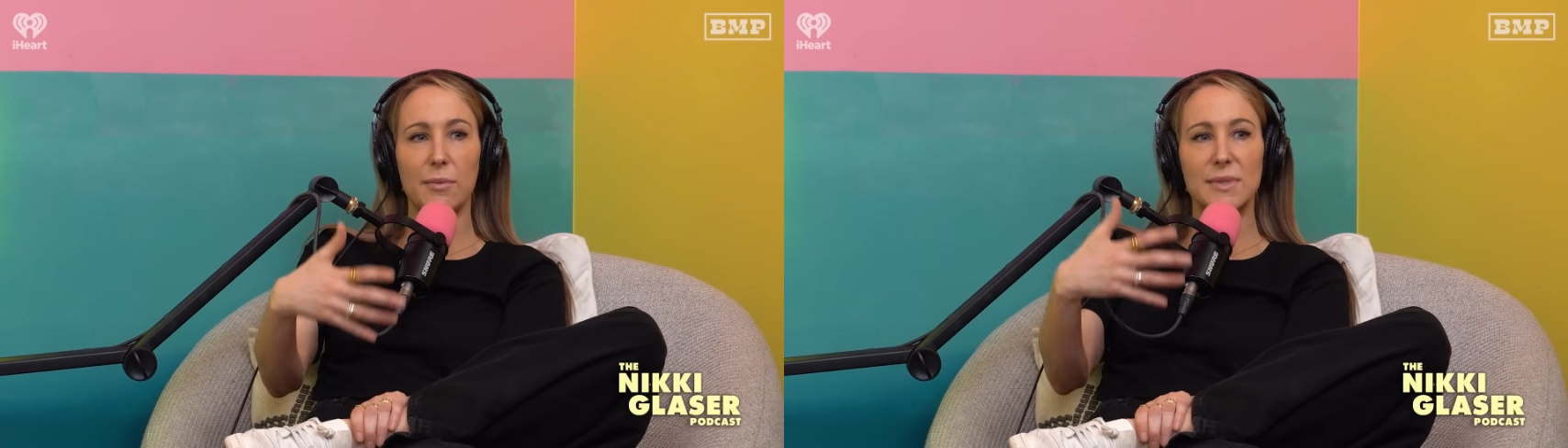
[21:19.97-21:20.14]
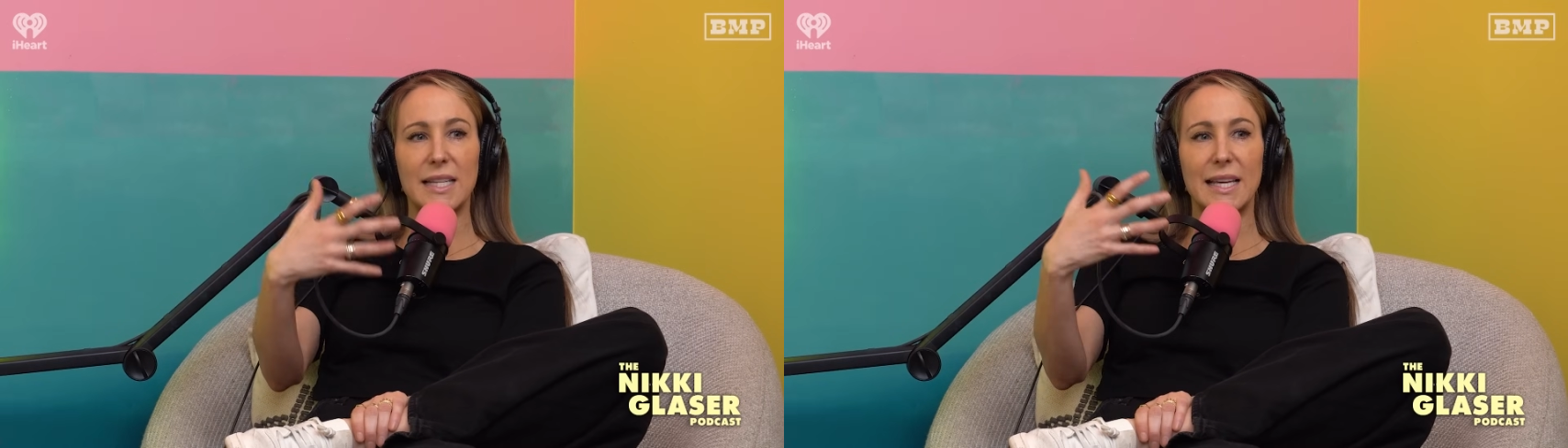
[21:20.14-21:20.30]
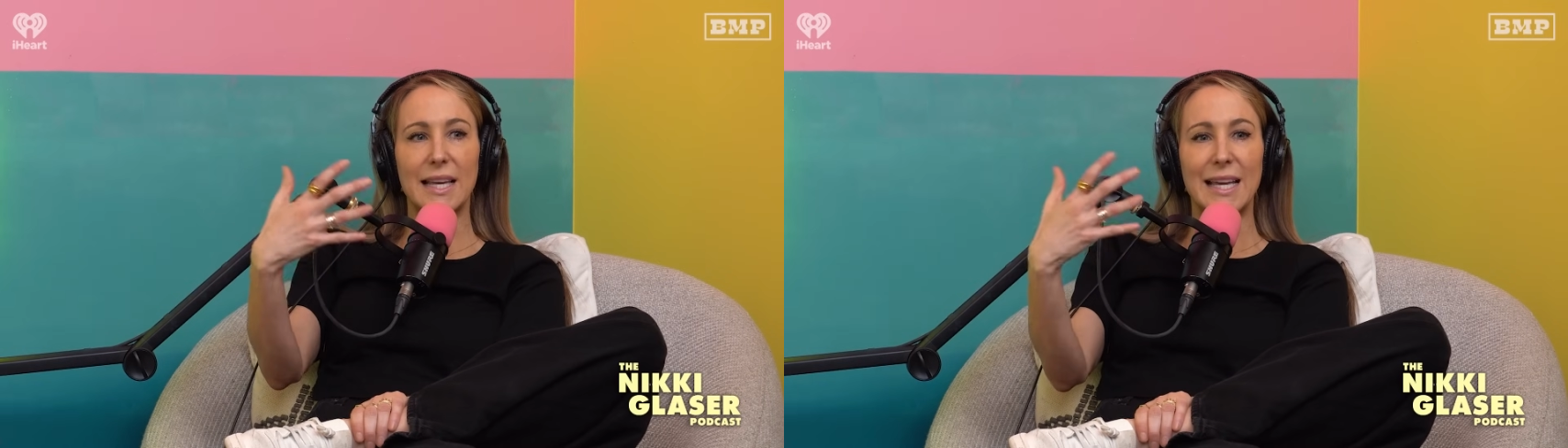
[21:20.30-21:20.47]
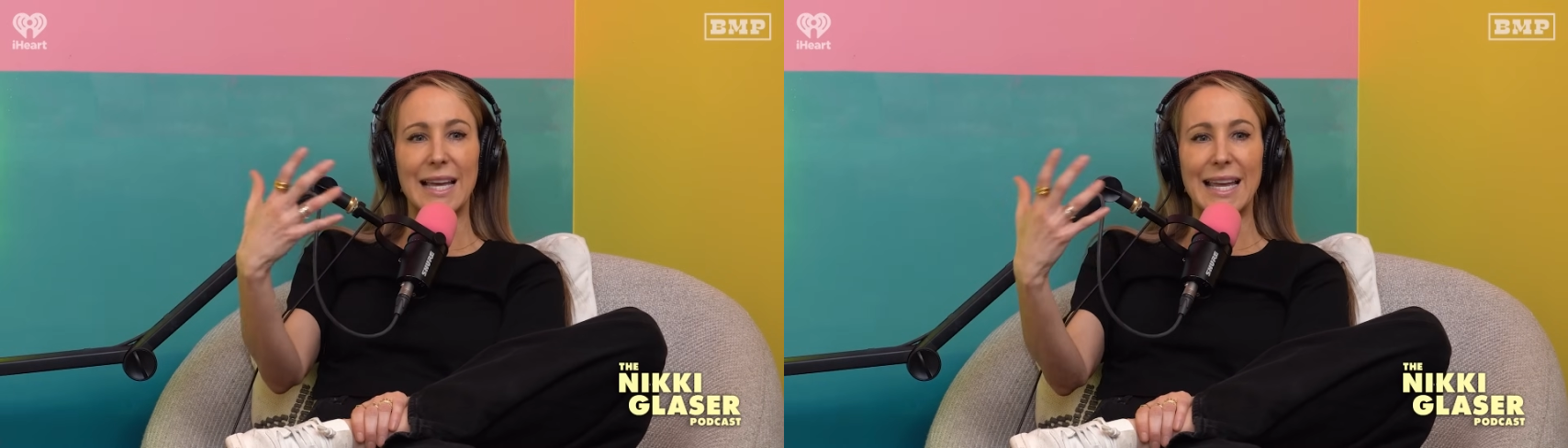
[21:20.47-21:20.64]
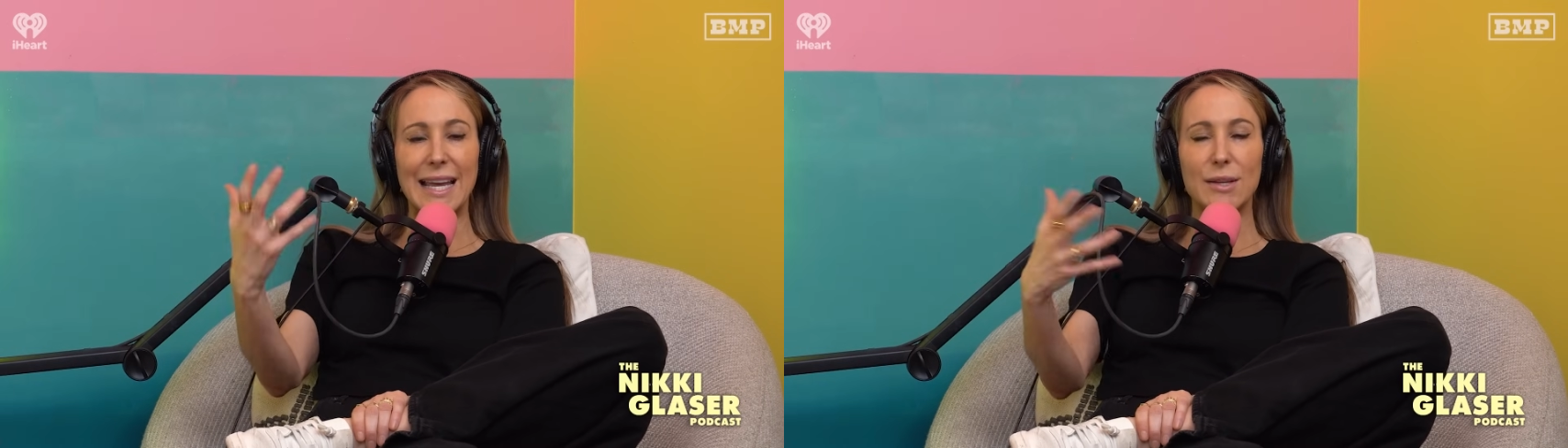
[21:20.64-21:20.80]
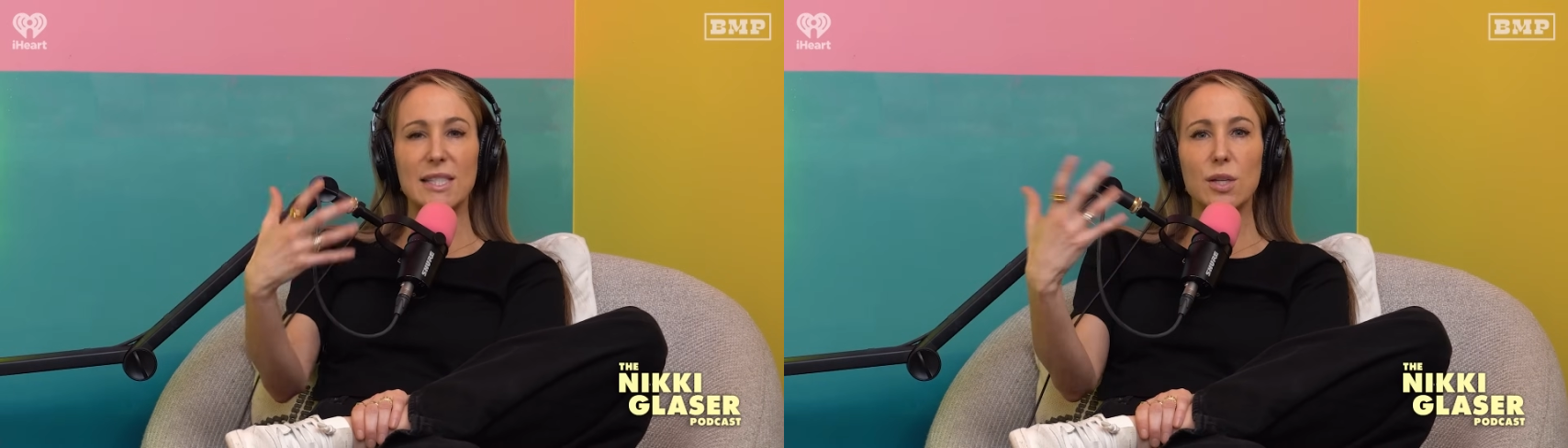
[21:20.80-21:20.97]
It was like,
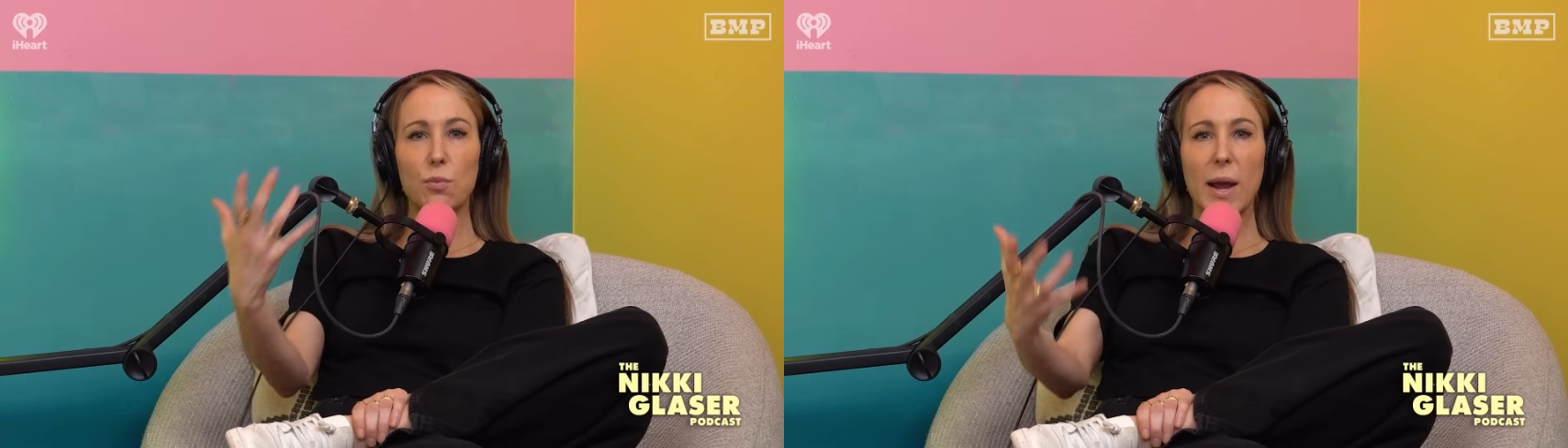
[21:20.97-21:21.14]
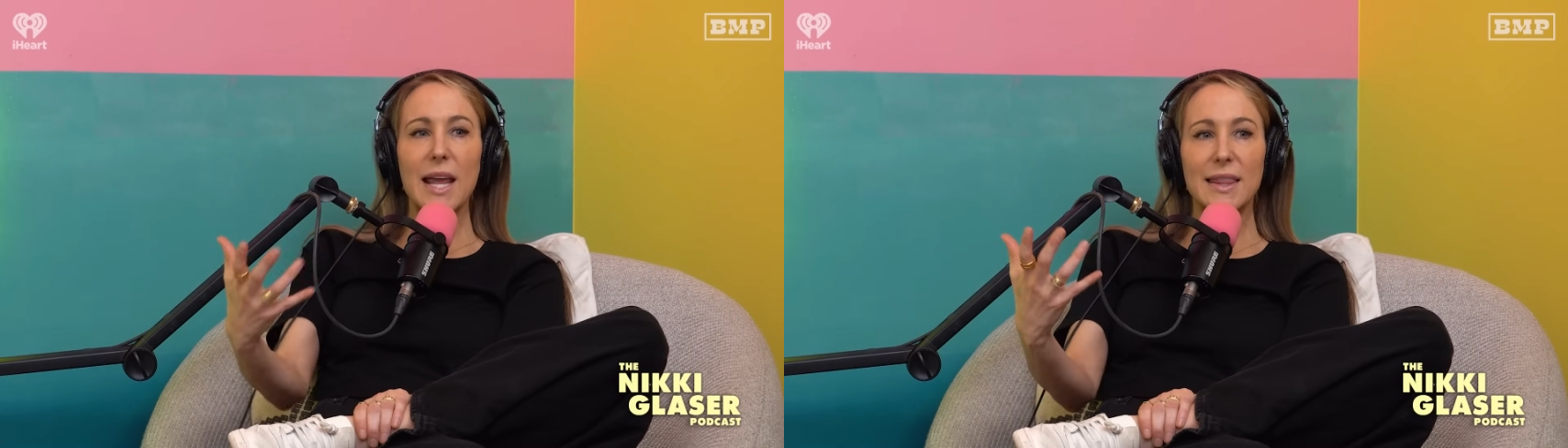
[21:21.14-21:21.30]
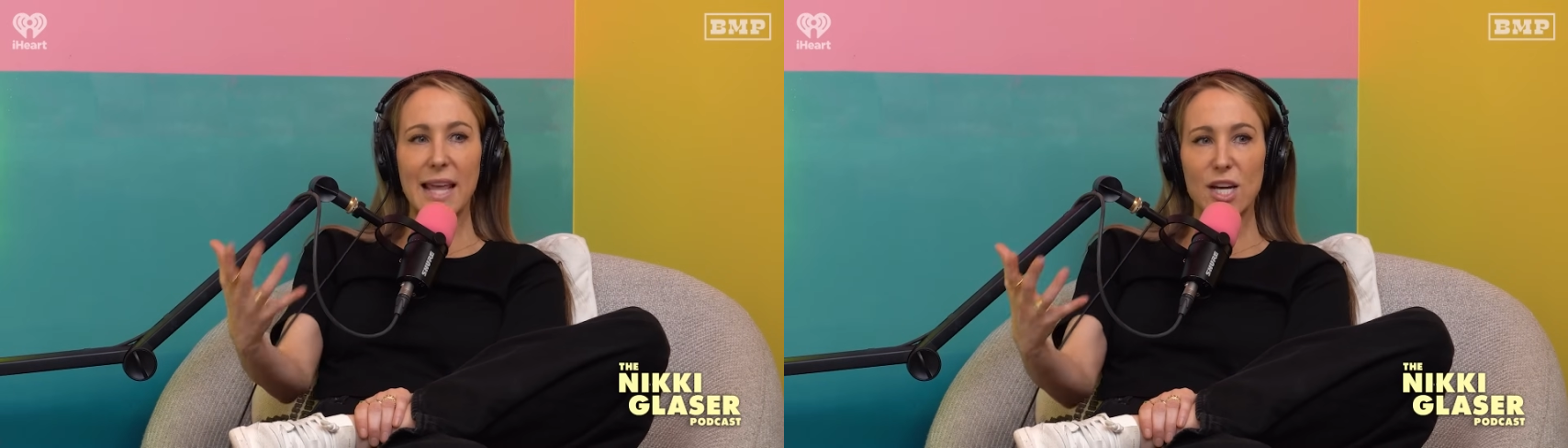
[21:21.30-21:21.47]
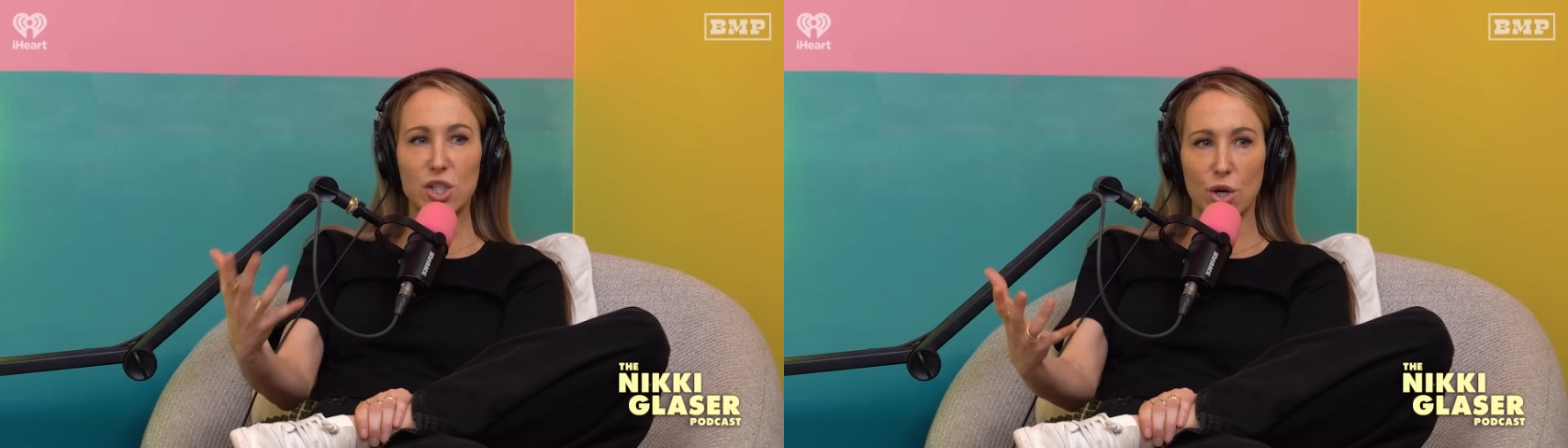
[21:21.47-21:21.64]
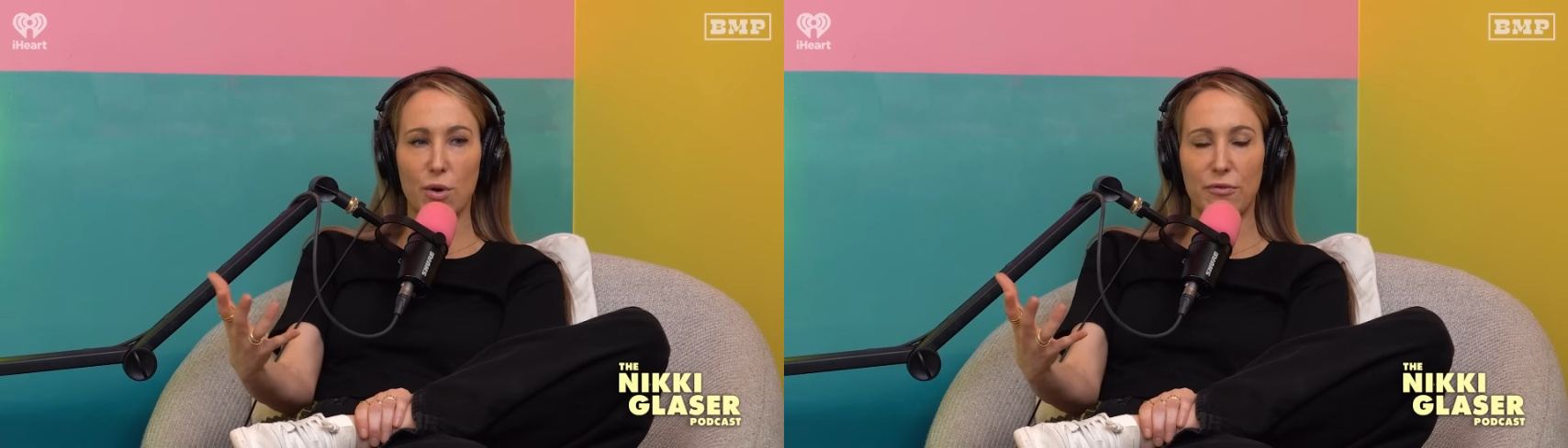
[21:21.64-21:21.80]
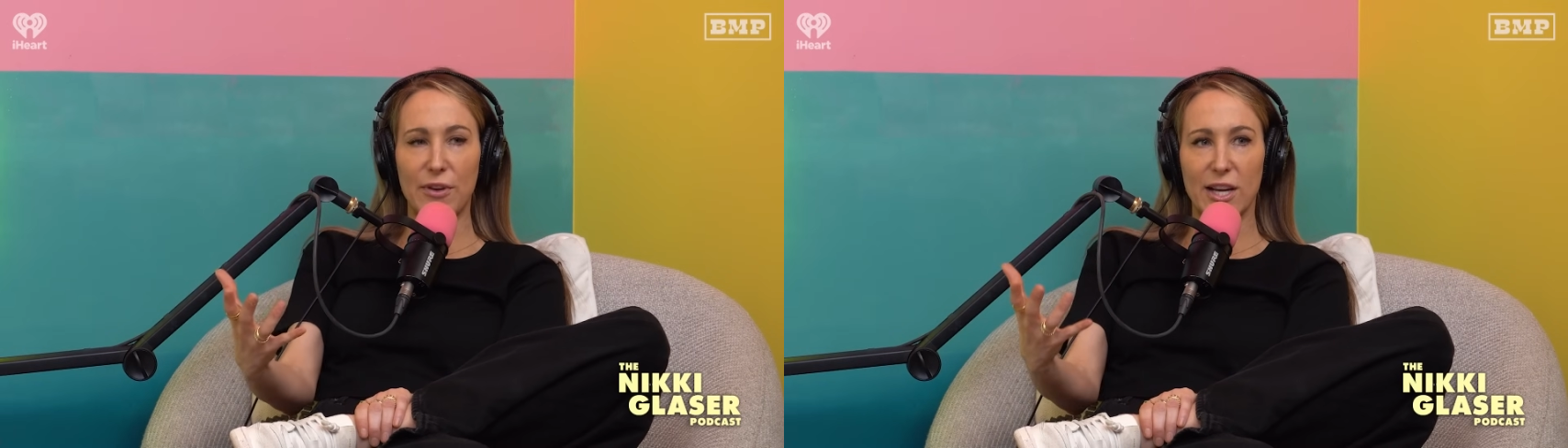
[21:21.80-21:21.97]
it's the way they
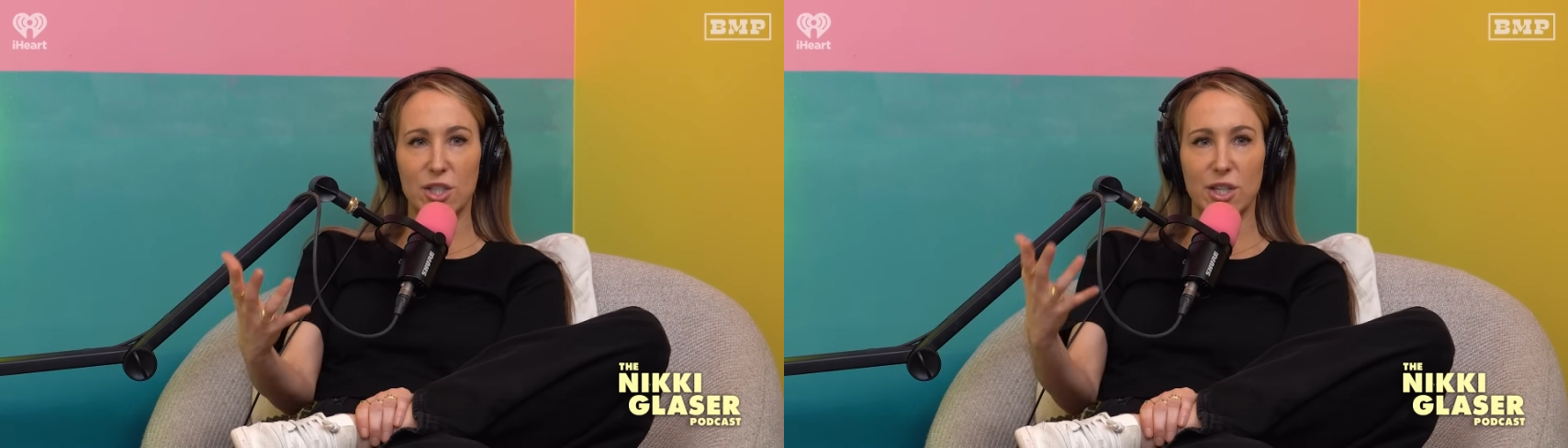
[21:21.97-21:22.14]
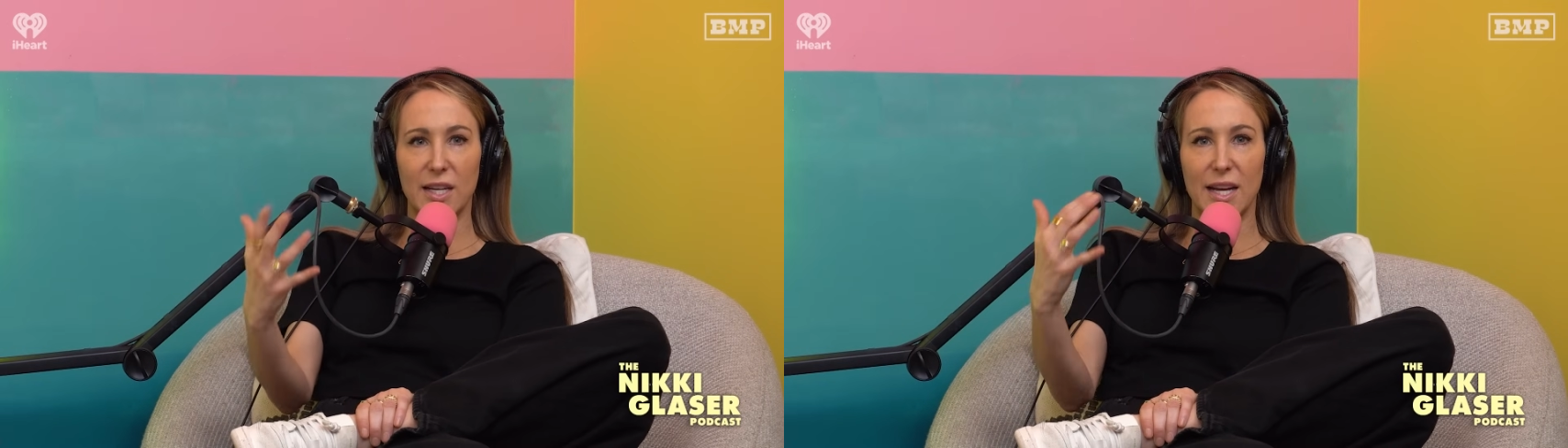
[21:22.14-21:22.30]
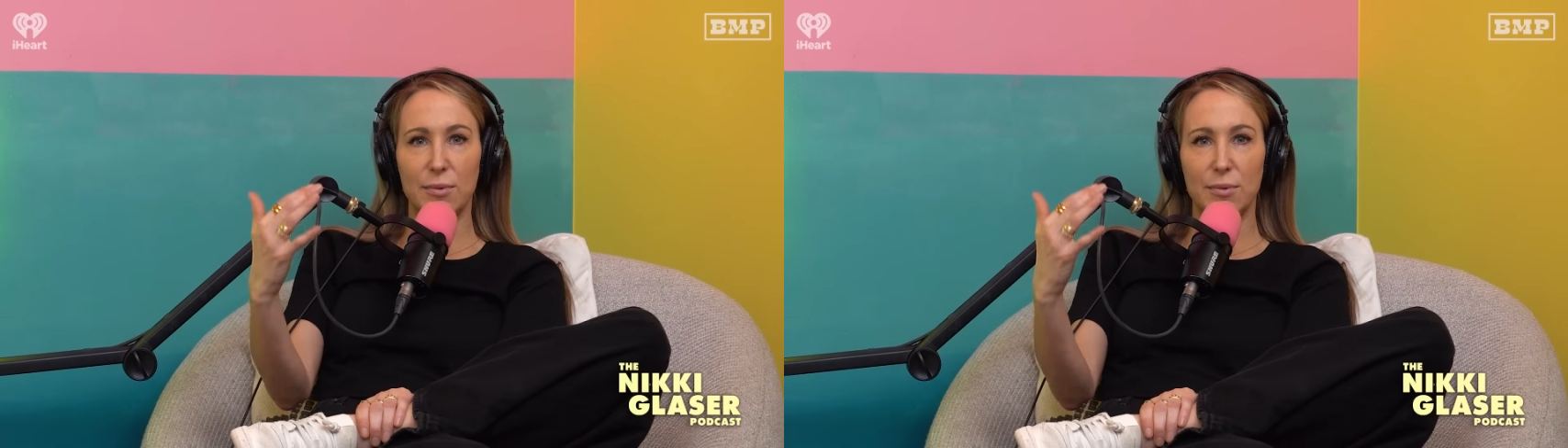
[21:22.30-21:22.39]
show affection.